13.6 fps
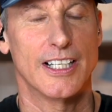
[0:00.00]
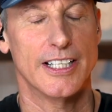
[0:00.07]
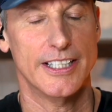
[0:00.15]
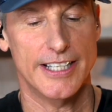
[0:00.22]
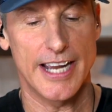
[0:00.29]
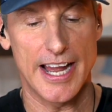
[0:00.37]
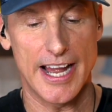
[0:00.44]

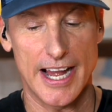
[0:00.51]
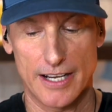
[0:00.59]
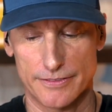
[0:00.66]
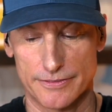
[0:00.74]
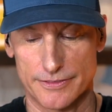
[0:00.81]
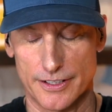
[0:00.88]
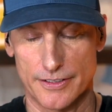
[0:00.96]
Yeah,
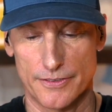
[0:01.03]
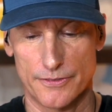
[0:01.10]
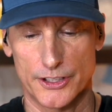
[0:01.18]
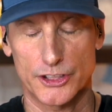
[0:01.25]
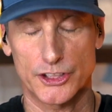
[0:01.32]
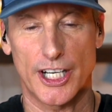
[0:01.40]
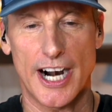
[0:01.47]
for
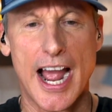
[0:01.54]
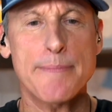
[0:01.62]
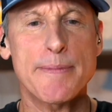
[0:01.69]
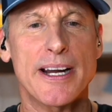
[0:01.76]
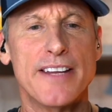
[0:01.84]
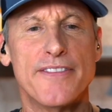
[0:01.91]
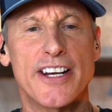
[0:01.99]
sure. I
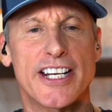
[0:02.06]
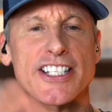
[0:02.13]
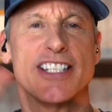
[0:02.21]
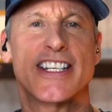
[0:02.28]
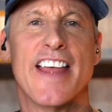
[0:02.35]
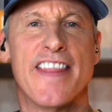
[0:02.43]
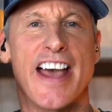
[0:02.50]
might even
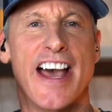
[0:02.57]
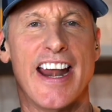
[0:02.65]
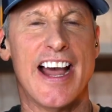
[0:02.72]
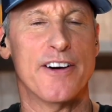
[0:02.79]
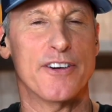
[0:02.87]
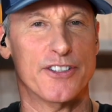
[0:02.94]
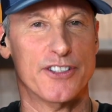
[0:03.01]
extend that
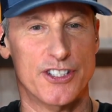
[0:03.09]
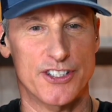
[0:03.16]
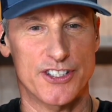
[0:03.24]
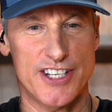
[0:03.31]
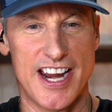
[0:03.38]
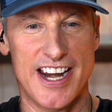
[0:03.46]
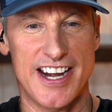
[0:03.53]
out to
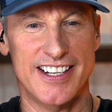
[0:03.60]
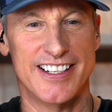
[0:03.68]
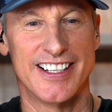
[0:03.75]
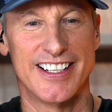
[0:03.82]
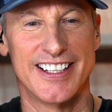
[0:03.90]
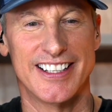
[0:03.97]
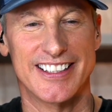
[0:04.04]
saying,
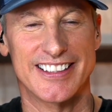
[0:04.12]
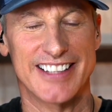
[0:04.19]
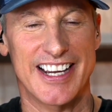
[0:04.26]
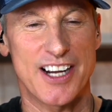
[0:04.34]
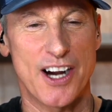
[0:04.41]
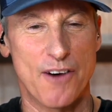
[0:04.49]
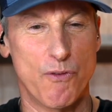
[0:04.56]

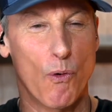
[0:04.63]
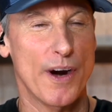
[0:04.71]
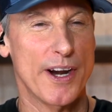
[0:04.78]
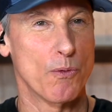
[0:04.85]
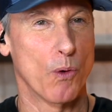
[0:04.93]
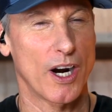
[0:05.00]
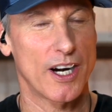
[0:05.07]
like,
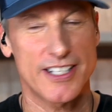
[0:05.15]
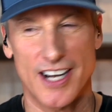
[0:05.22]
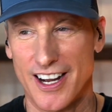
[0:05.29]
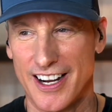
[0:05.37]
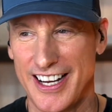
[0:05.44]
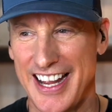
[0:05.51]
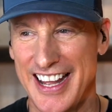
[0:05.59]
avoid work
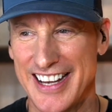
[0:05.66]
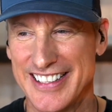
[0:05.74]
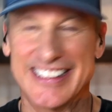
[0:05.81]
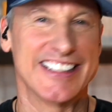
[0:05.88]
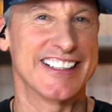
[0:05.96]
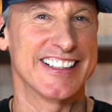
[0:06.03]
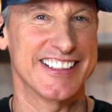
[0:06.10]
talk at
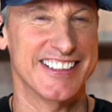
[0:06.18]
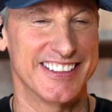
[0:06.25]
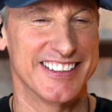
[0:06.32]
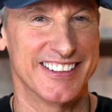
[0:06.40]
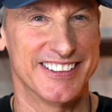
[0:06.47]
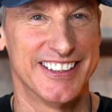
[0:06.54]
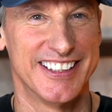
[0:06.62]
dinner
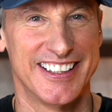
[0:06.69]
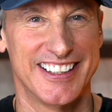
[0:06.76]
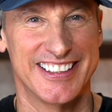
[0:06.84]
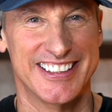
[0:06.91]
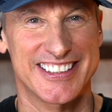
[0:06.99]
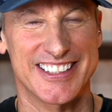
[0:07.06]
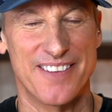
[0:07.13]
too.
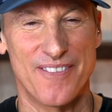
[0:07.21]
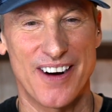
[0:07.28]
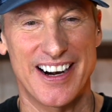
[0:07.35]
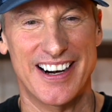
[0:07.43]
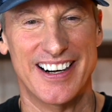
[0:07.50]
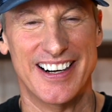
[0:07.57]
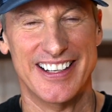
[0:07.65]

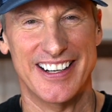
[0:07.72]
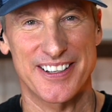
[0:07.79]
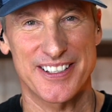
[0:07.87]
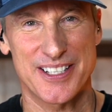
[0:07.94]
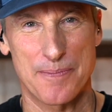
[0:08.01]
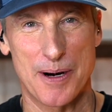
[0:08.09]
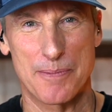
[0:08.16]
Somewhere
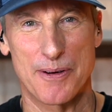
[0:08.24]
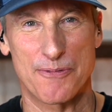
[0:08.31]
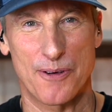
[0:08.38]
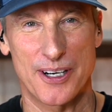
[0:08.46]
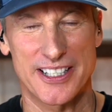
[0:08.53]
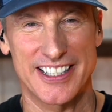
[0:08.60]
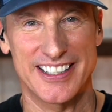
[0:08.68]

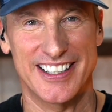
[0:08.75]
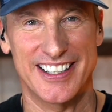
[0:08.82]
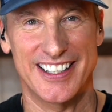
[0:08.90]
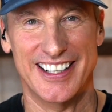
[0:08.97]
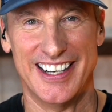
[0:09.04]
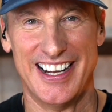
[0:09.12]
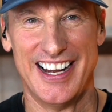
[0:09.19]
before
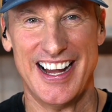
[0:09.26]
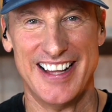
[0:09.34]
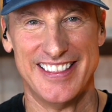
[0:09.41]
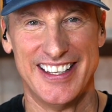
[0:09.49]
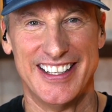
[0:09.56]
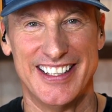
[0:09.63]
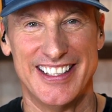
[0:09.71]
dinner, I
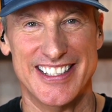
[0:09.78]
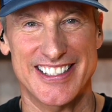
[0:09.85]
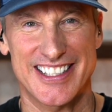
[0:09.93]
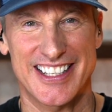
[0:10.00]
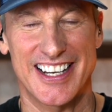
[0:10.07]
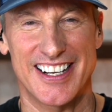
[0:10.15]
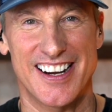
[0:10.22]
think it needs
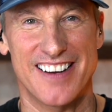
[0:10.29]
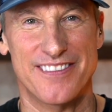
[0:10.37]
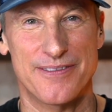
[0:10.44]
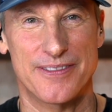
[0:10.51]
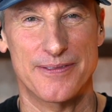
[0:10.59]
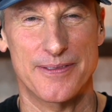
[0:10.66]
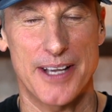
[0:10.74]
to cut off,
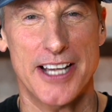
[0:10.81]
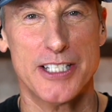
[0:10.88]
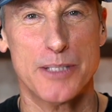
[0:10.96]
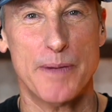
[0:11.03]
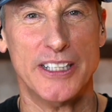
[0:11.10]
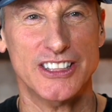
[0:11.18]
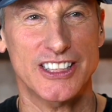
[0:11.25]

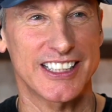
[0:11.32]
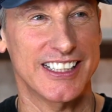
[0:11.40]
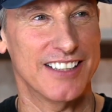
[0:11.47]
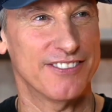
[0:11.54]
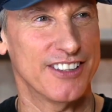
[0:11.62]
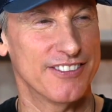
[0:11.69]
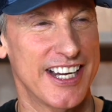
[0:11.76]

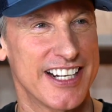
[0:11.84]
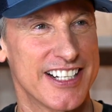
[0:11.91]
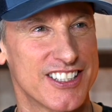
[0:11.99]
especially if you've had a